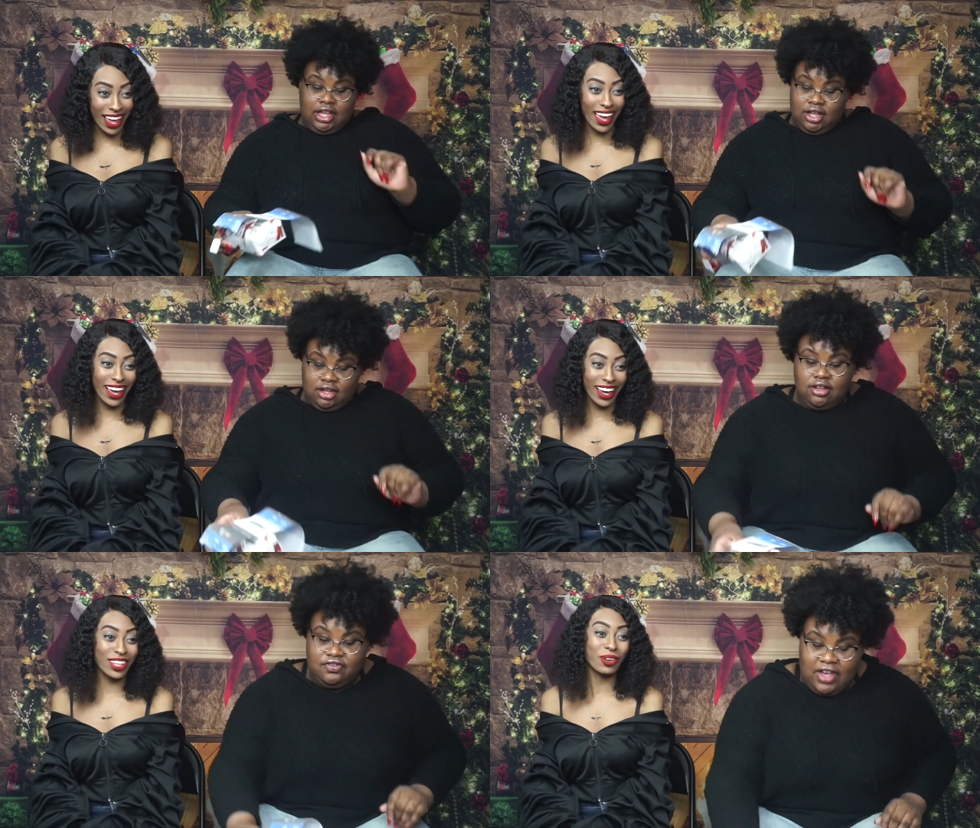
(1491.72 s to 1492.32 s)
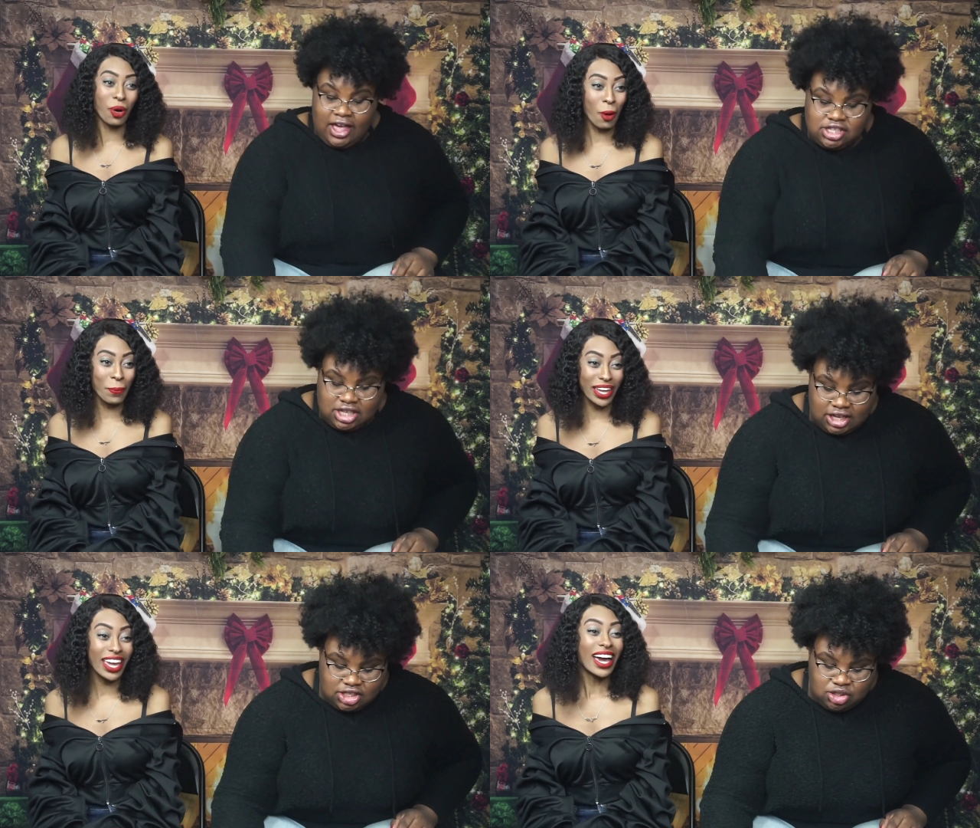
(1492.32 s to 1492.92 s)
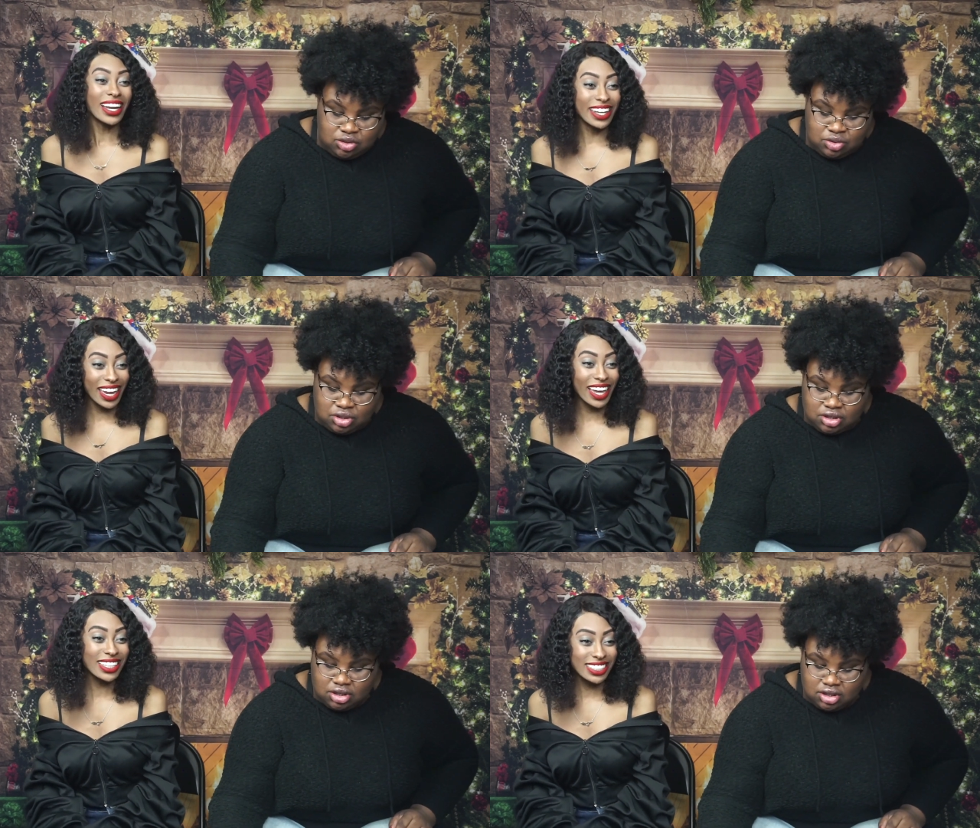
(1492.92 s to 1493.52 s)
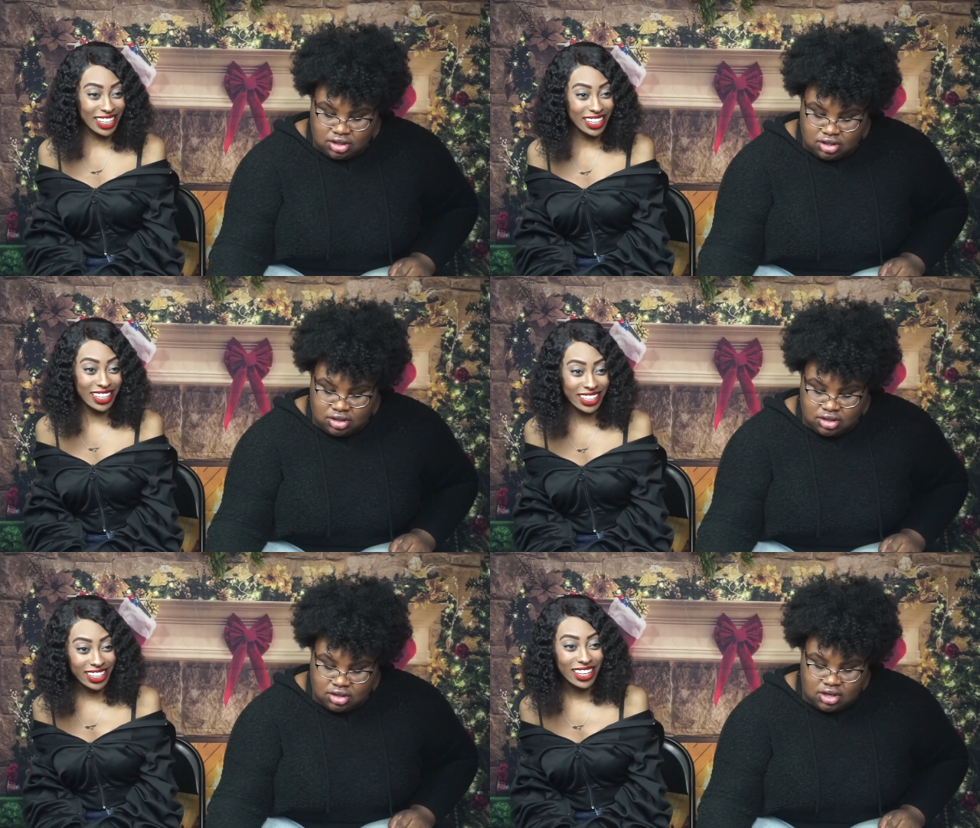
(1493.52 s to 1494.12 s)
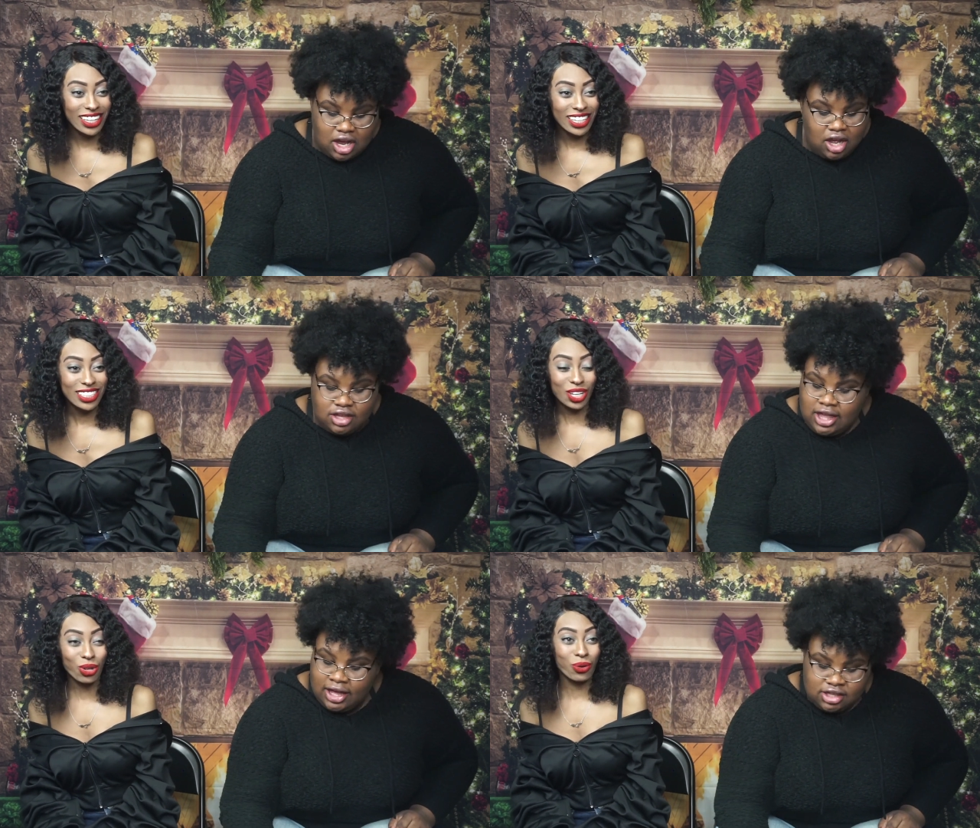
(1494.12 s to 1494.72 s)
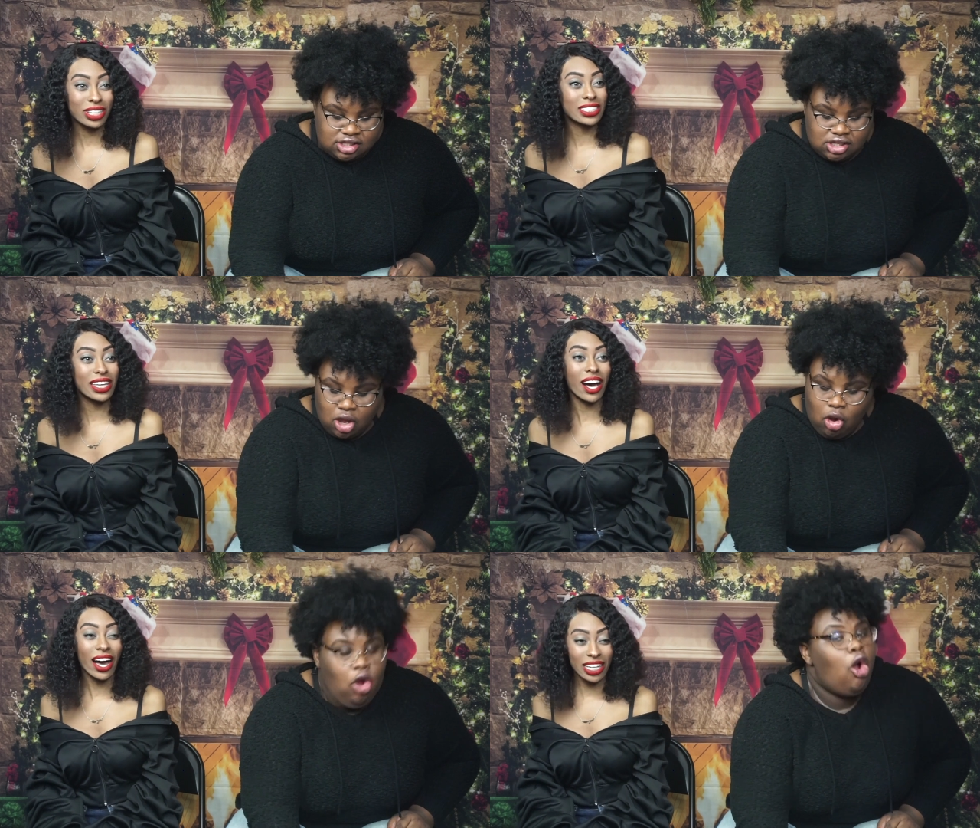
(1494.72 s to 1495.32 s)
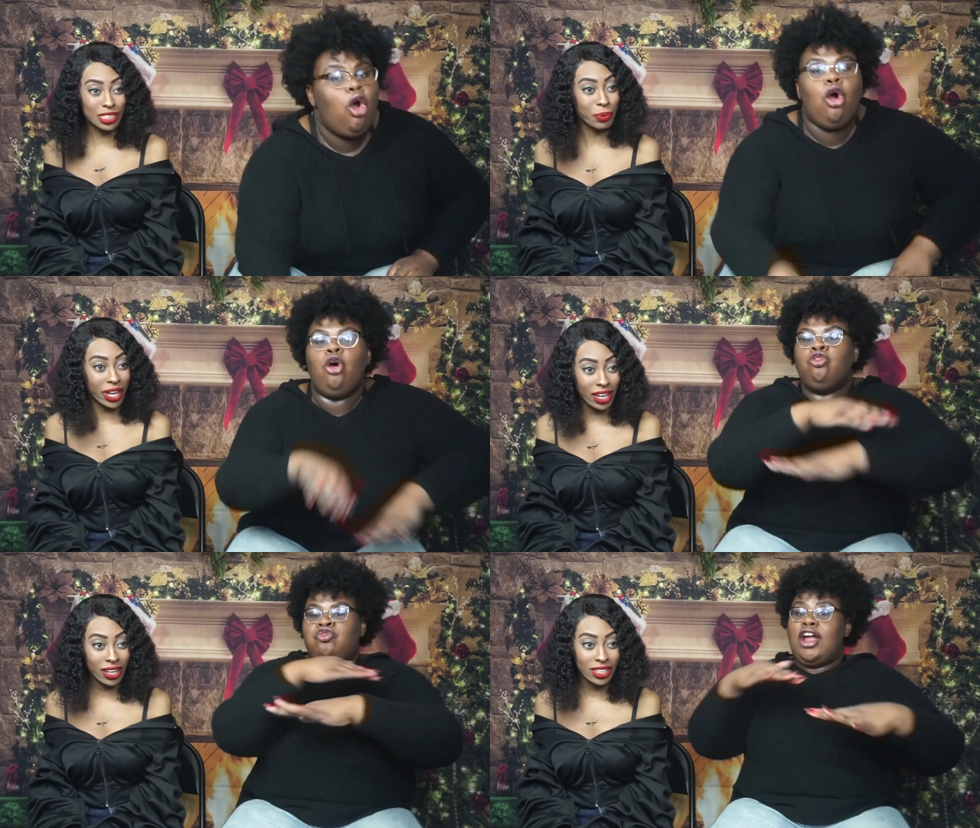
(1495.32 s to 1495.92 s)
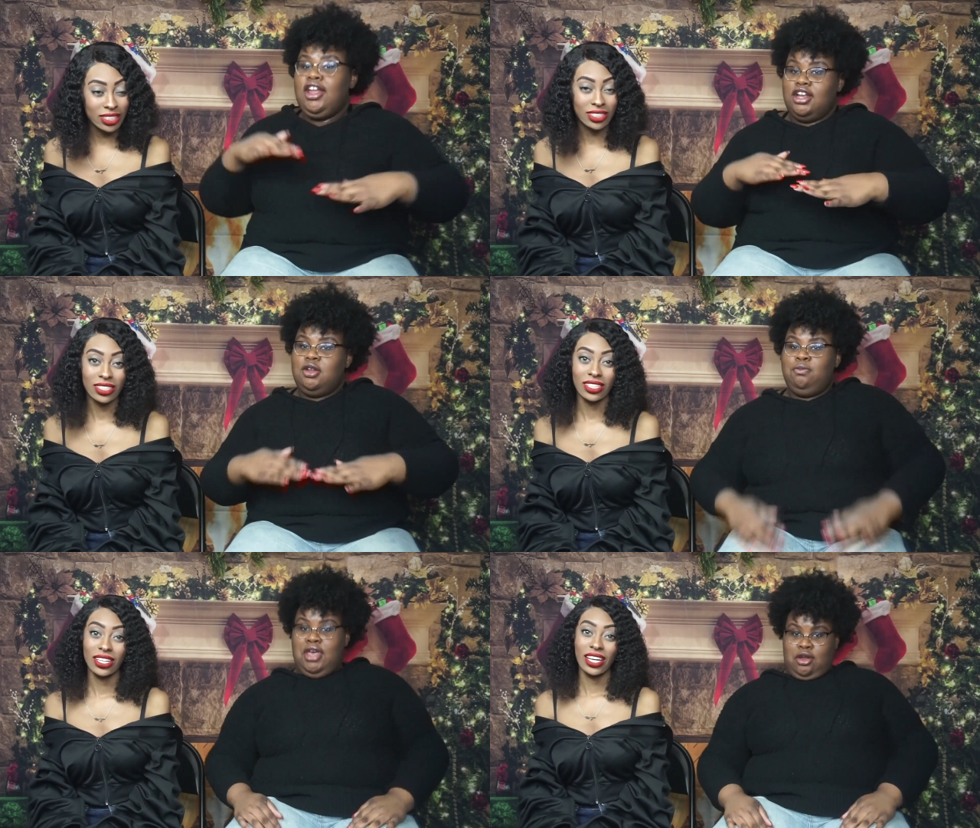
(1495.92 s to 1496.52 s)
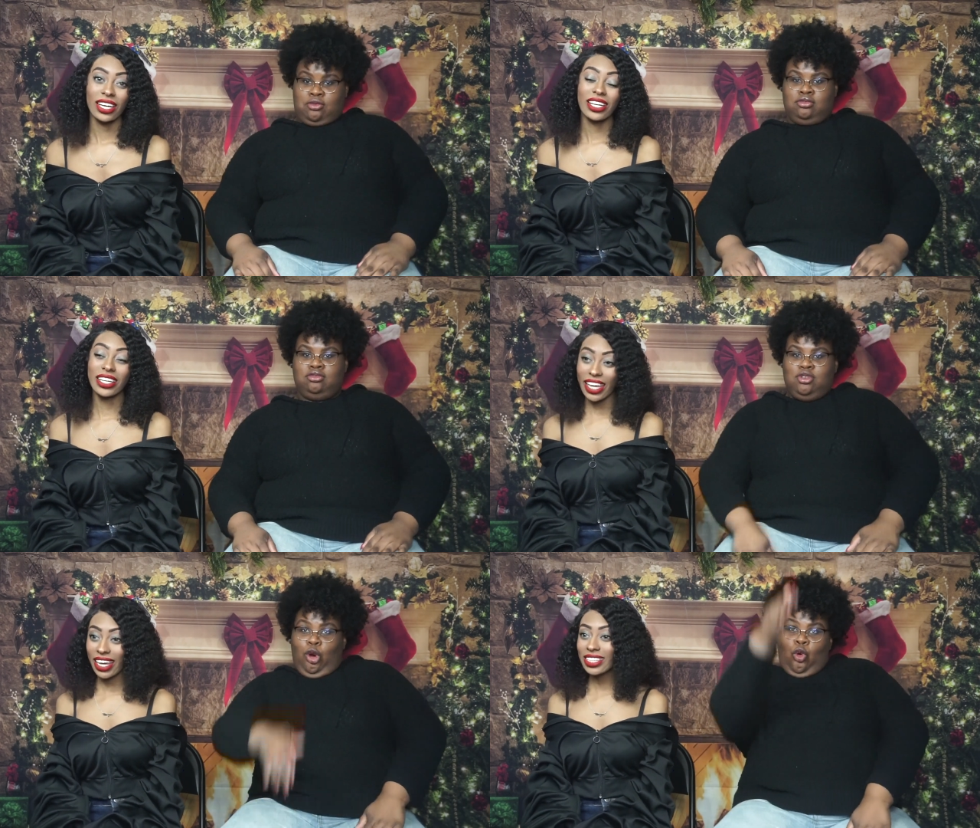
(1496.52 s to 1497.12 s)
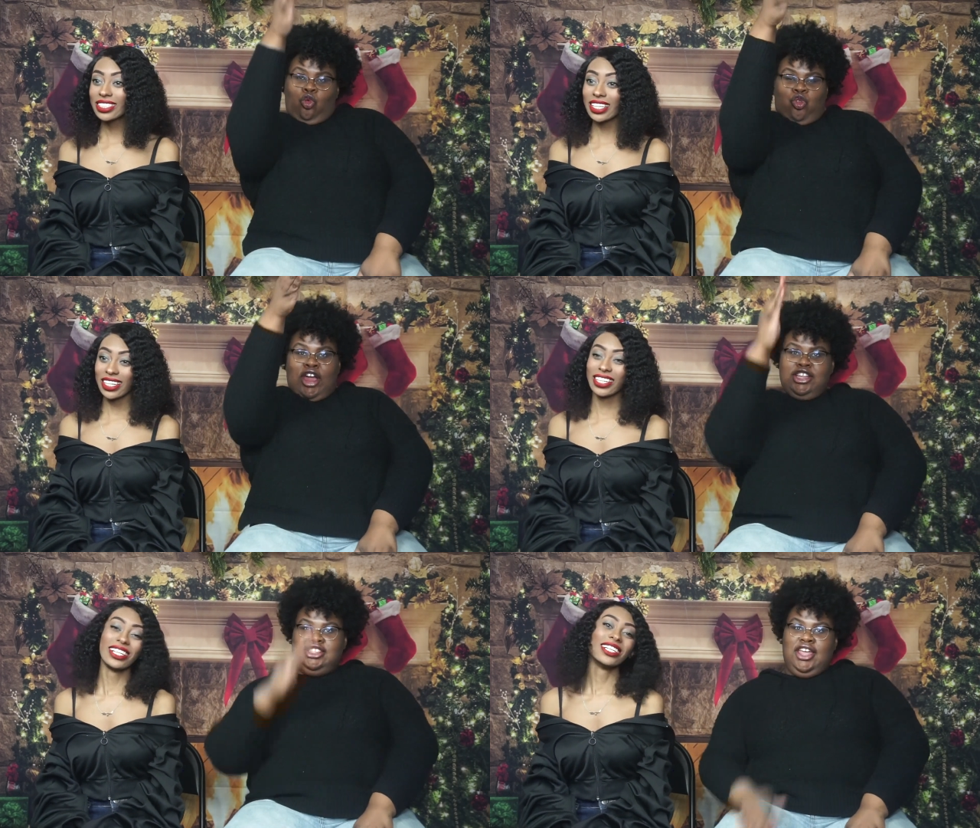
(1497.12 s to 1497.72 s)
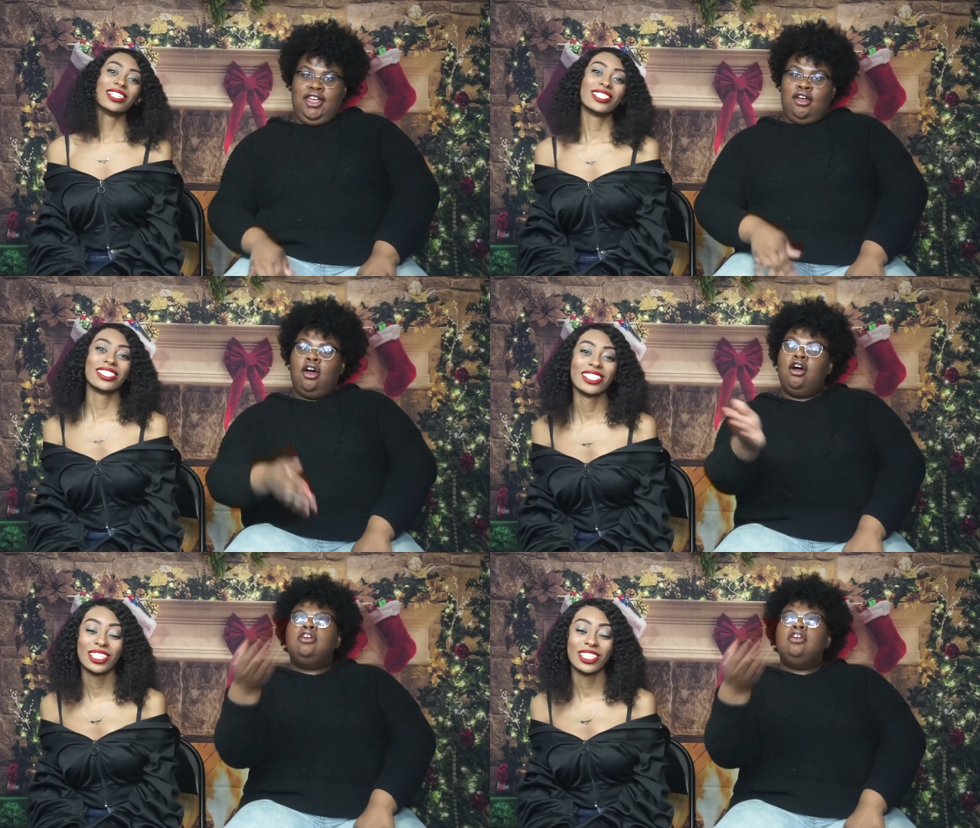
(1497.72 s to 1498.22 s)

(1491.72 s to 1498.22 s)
Speaker 1: yes. there and you're gonna be too.
Speaker 2: dead center. Yes. you can see
Speaker 1: your husband. Right in the middle. Dead center. Right there.